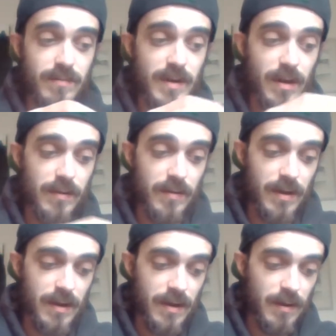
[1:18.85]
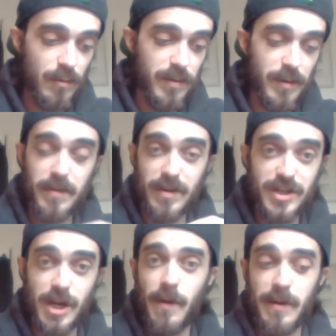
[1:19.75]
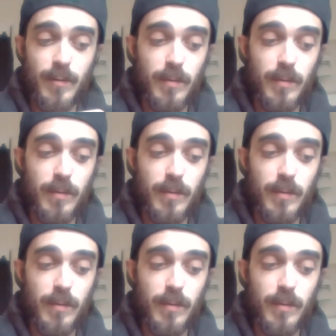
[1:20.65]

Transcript: you know put up a good showing.